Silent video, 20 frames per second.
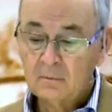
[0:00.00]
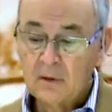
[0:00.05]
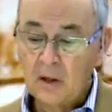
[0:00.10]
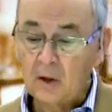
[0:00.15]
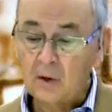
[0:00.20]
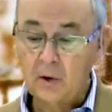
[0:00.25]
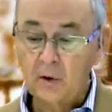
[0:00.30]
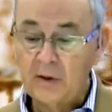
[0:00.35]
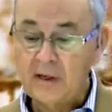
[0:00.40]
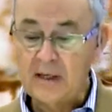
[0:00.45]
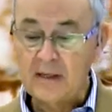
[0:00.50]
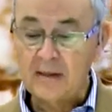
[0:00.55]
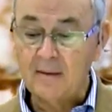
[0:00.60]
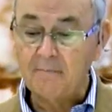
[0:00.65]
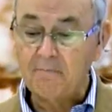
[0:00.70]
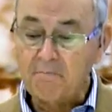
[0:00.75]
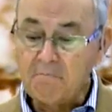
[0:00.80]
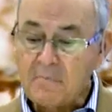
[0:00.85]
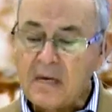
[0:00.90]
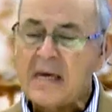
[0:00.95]
including the
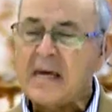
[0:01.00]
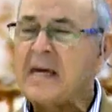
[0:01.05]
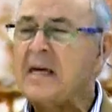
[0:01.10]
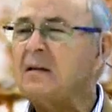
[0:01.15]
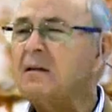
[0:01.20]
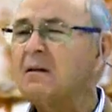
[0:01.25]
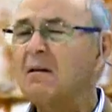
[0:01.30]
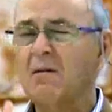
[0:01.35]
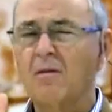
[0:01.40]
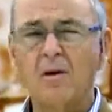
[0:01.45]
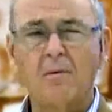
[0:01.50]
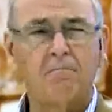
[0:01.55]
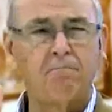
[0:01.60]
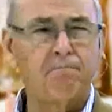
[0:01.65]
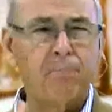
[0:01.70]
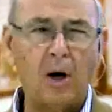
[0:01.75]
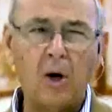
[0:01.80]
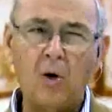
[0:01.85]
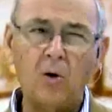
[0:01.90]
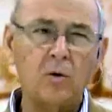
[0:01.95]
meat, the
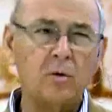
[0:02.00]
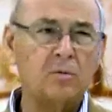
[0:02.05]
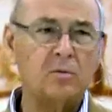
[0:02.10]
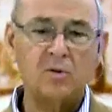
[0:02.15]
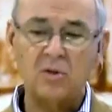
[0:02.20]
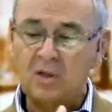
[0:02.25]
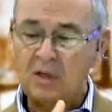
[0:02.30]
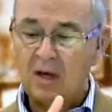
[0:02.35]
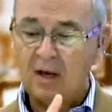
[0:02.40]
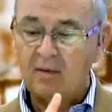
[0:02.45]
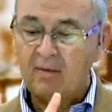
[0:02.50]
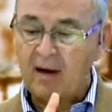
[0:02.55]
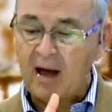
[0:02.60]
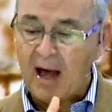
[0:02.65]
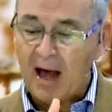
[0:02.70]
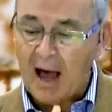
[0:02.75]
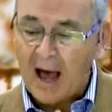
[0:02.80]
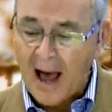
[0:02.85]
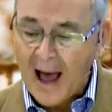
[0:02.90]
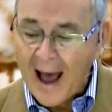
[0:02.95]
bones,
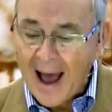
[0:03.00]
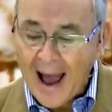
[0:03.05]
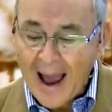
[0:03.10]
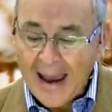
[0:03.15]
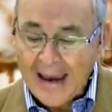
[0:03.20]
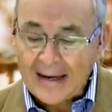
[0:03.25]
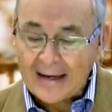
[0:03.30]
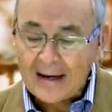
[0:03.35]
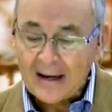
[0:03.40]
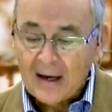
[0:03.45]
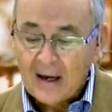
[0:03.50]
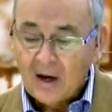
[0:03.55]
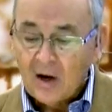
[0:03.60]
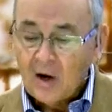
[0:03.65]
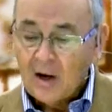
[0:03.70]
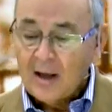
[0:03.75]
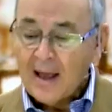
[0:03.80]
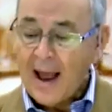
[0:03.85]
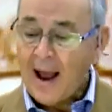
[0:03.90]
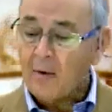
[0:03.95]
the hide,
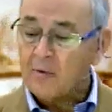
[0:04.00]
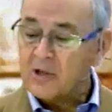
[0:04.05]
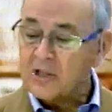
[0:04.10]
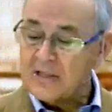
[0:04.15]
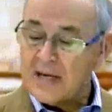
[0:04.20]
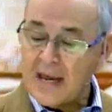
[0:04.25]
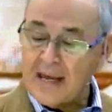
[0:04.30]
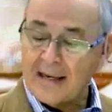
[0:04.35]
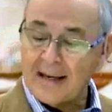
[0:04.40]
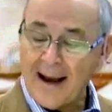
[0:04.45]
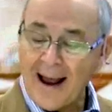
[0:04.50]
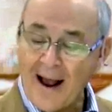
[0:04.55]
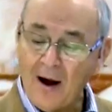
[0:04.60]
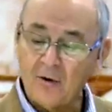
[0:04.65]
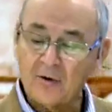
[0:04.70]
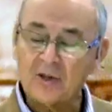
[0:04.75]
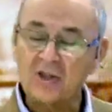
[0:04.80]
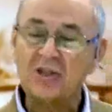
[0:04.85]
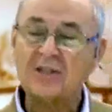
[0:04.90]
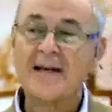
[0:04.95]
that was taken
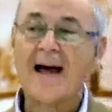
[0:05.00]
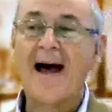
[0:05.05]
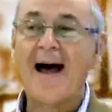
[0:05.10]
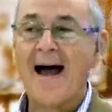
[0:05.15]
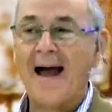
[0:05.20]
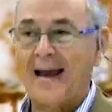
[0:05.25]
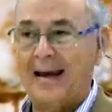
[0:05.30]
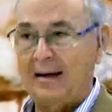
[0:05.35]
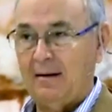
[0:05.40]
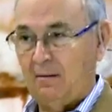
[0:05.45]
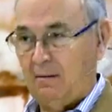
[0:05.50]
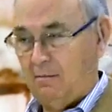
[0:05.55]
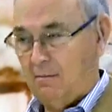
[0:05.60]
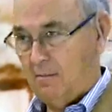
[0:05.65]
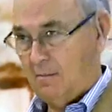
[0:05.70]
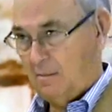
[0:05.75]
outside